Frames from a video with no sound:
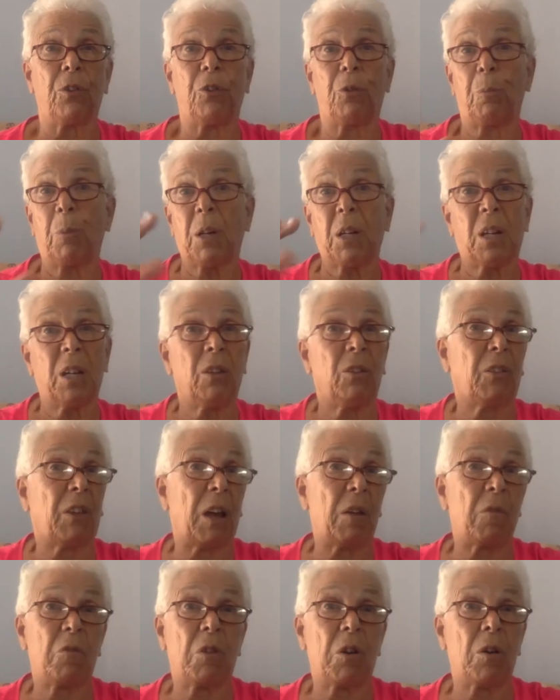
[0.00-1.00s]
and spit kids
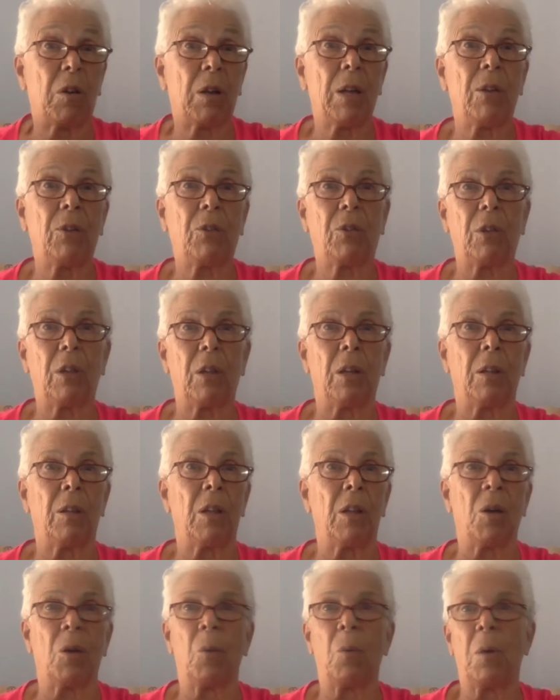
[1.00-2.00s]
out very easily. And
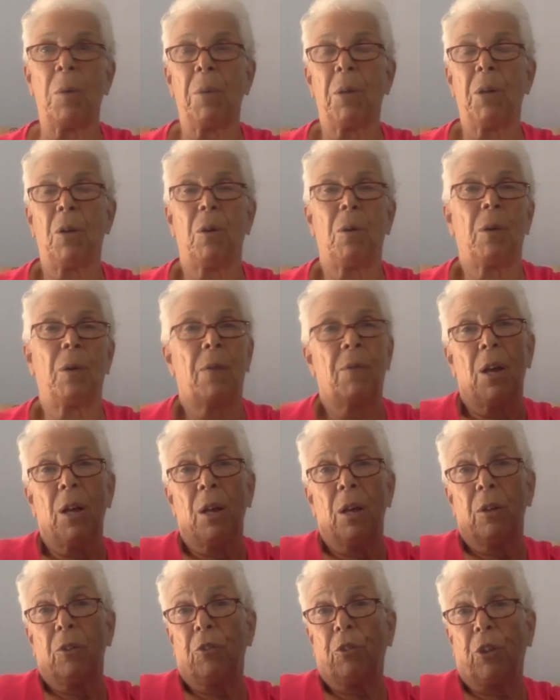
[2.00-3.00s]
there are women who have
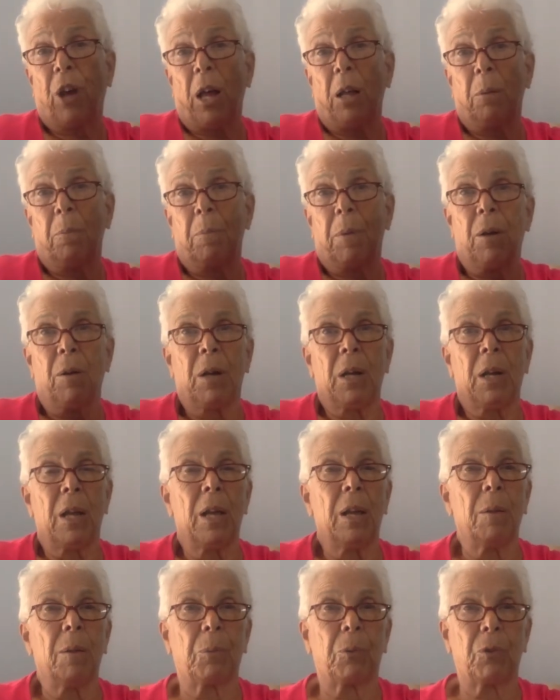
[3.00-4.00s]
childbearing
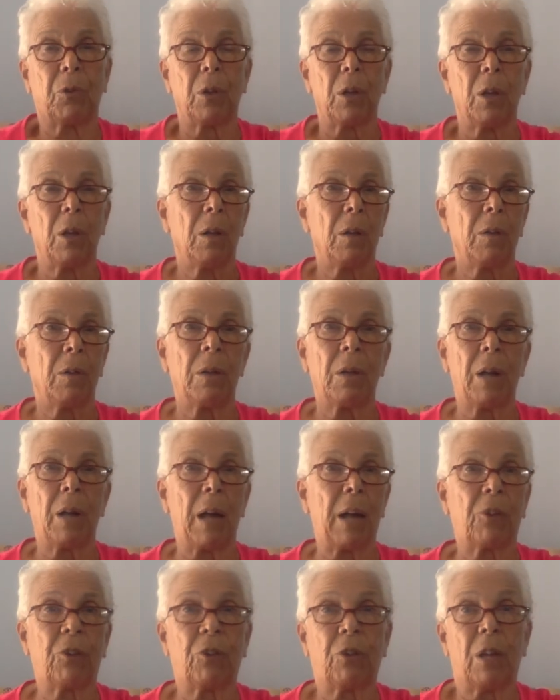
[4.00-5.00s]
hips that
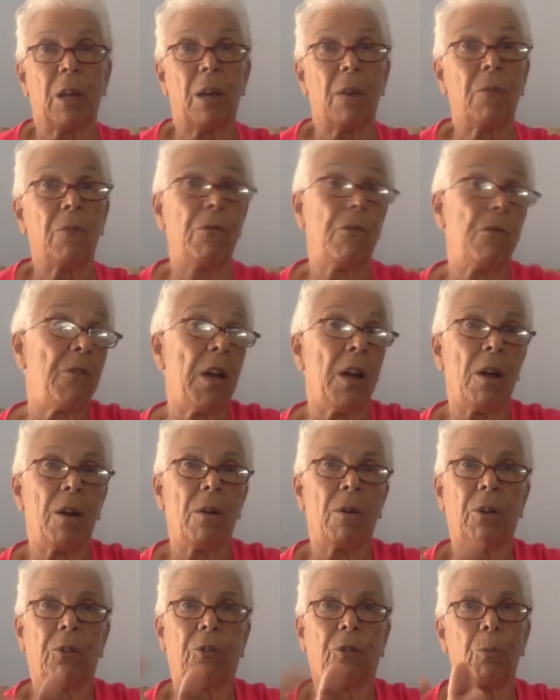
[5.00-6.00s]
actually have
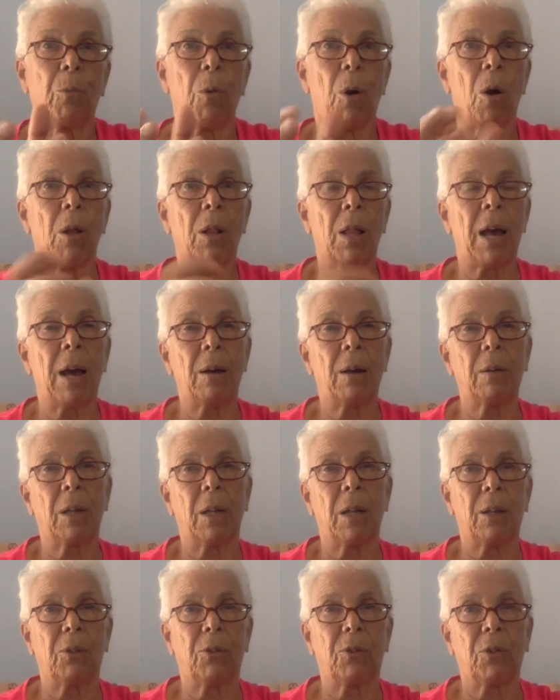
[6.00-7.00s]
very small
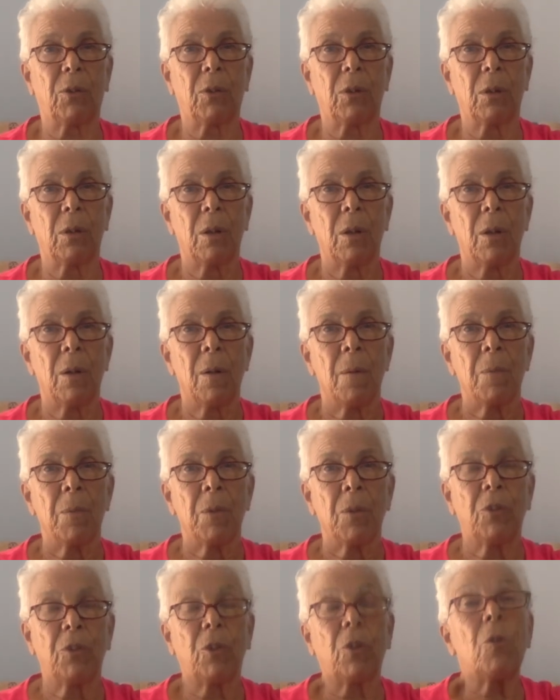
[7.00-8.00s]
outlets.
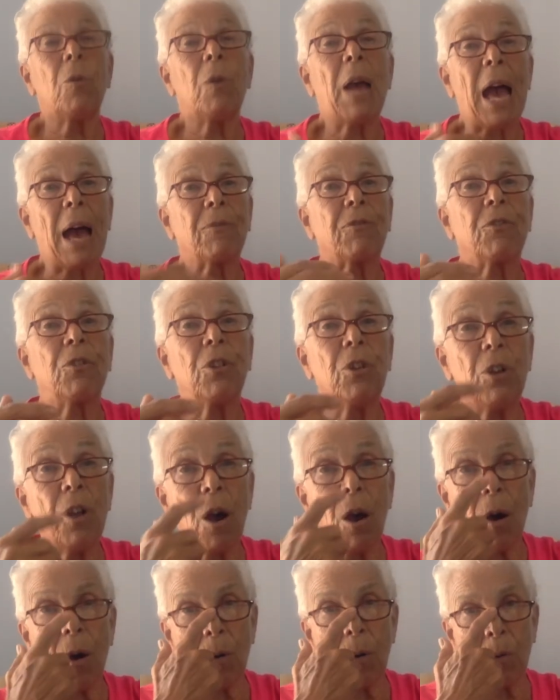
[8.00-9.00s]
So you have to
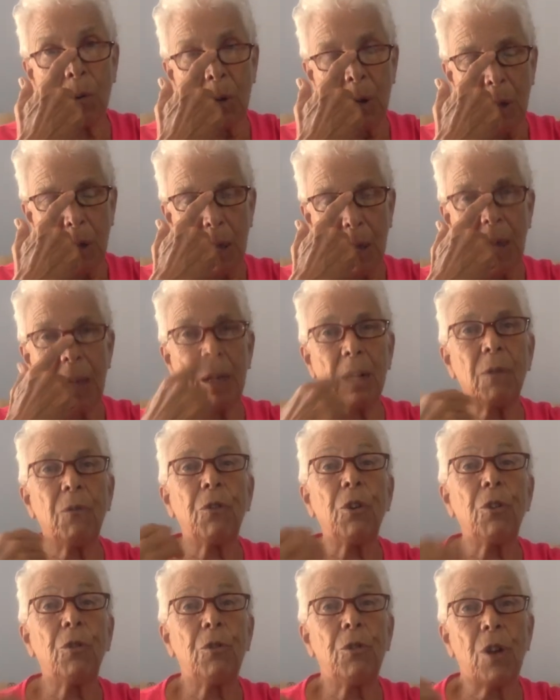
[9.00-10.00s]
know. And if
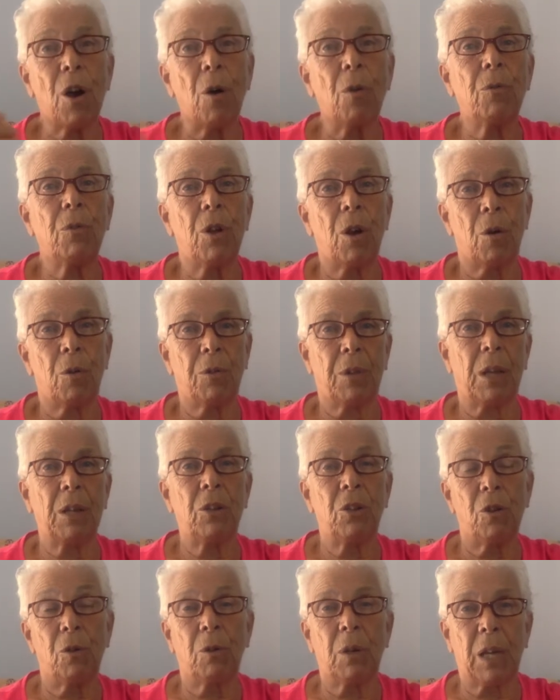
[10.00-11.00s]
you don't know,
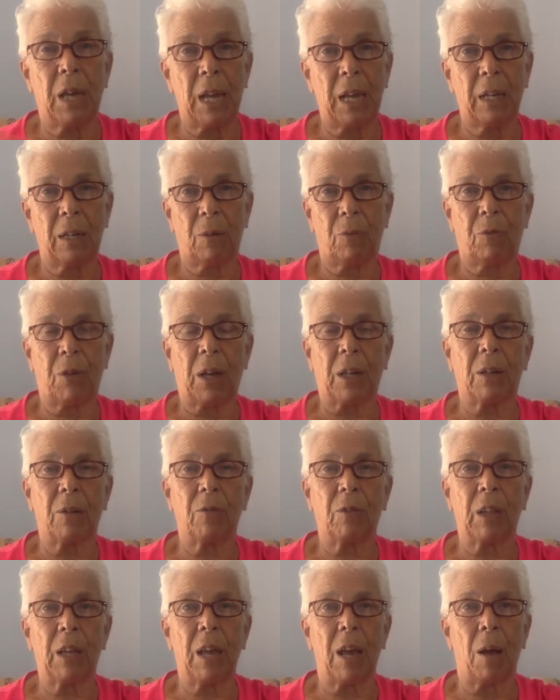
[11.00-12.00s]
then you can't
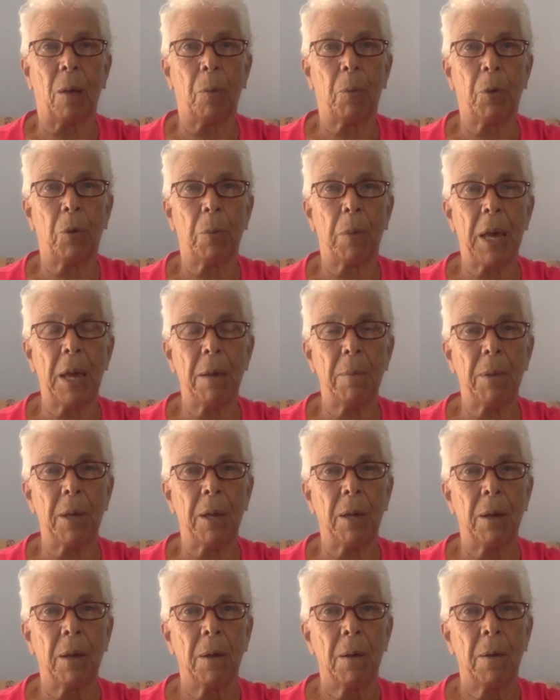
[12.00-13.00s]
effectively help your baby.